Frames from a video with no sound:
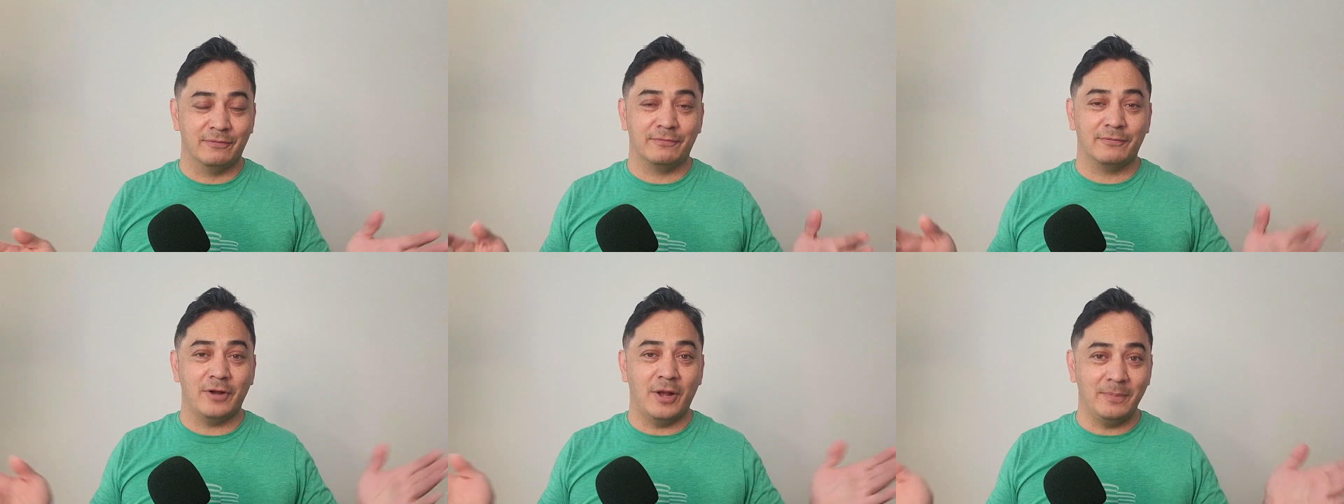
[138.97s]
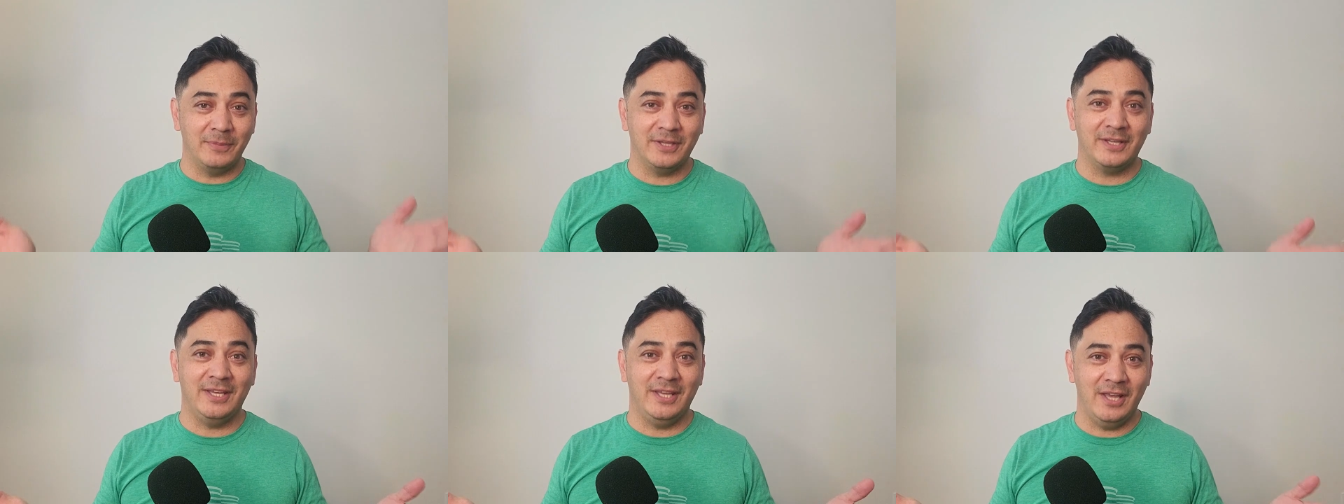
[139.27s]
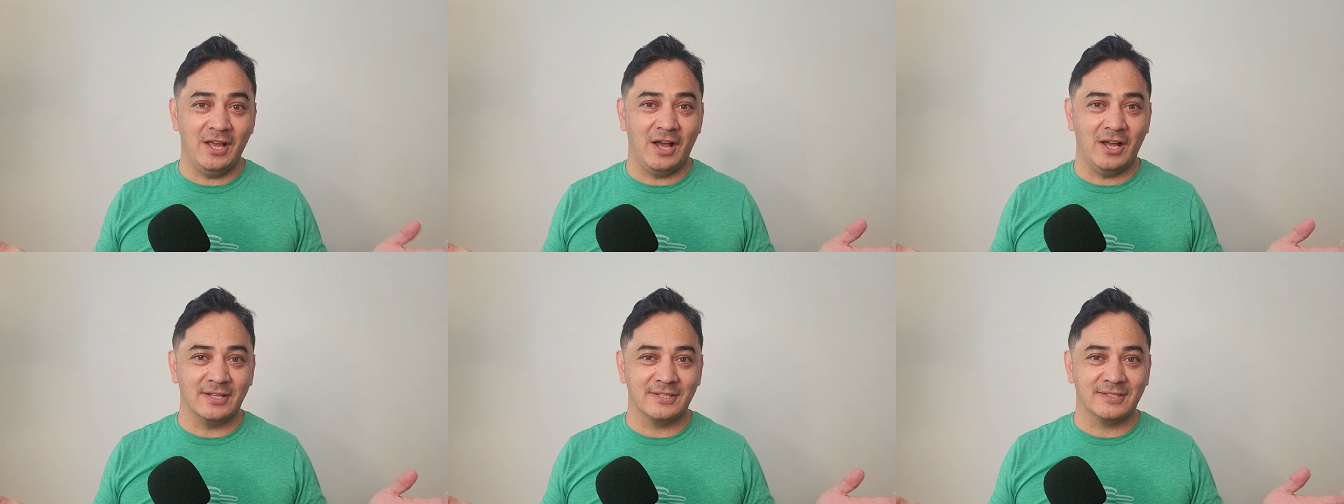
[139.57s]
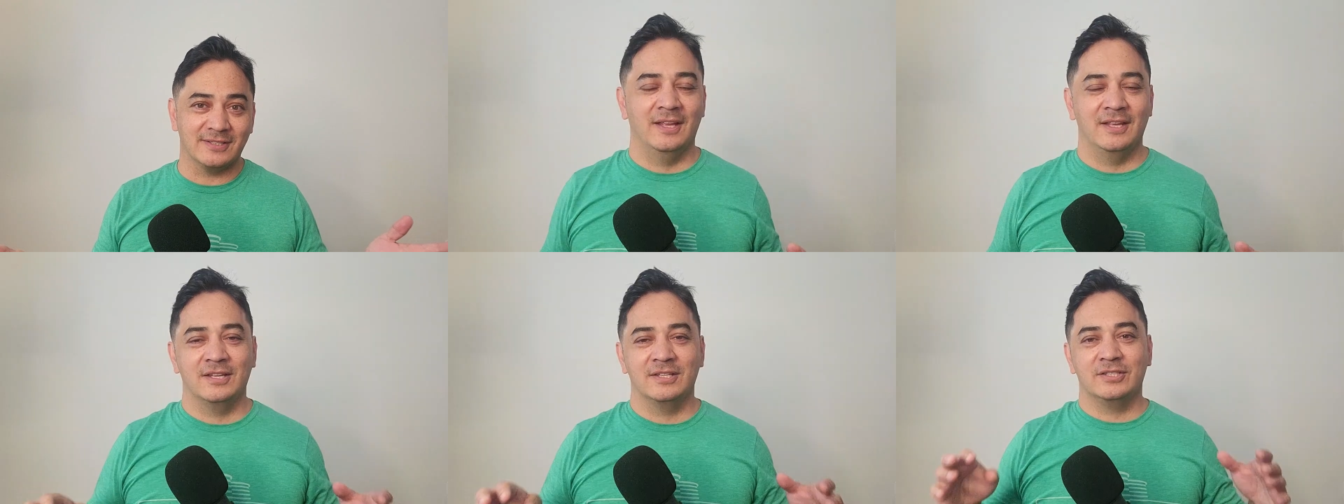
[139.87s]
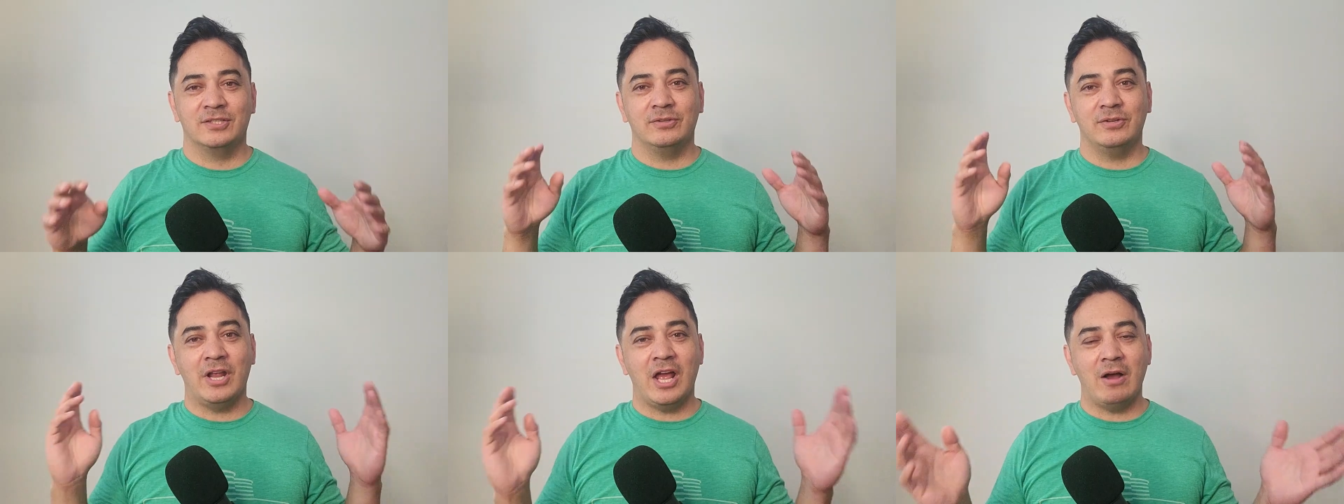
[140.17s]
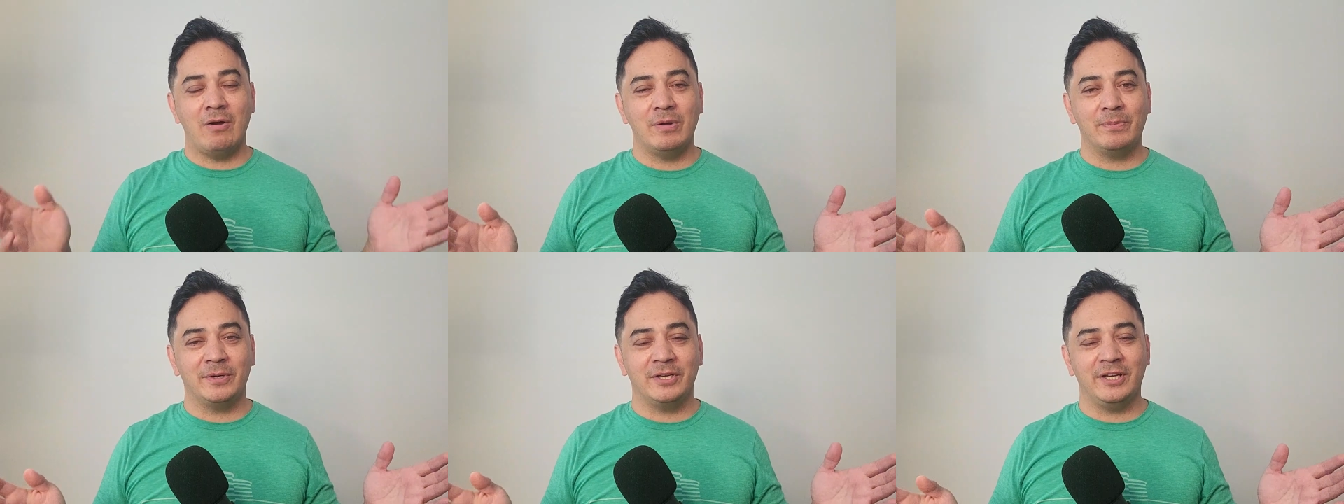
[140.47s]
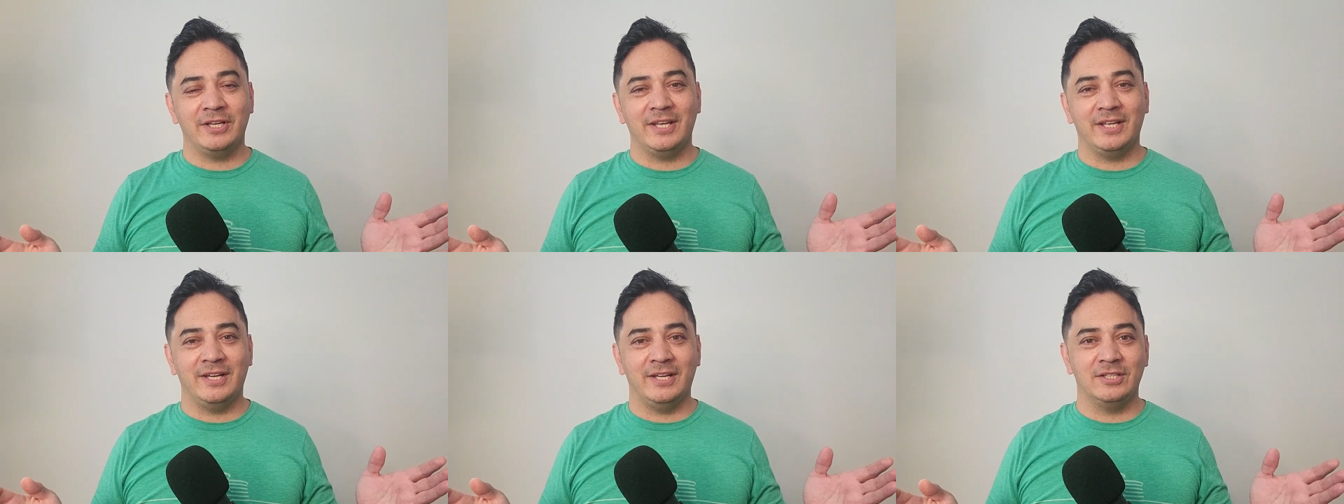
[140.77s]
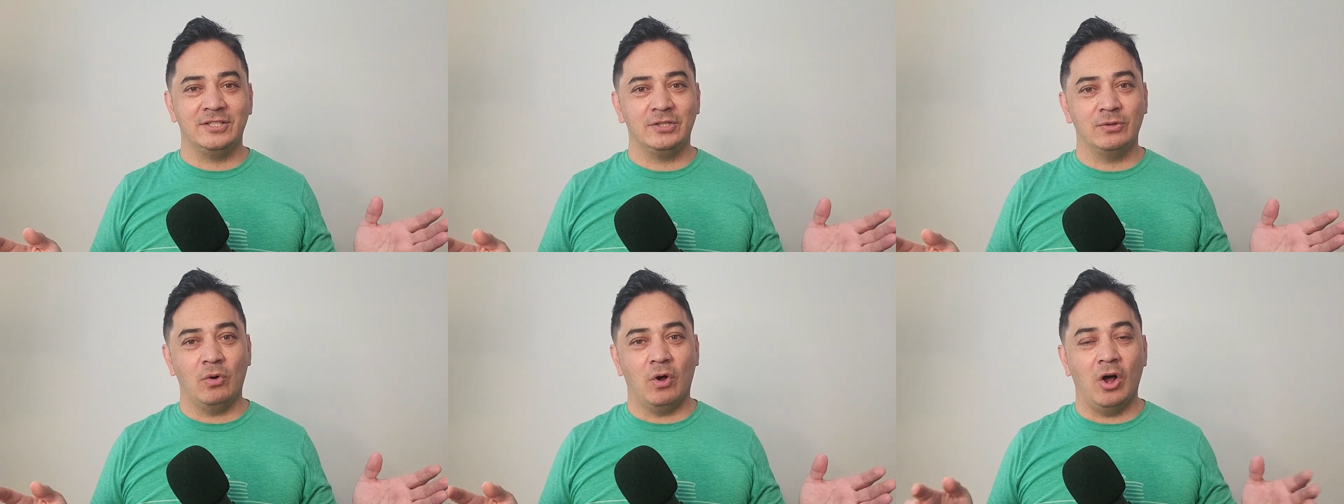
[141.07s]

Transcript: from the kiosk. So now I'm going to get into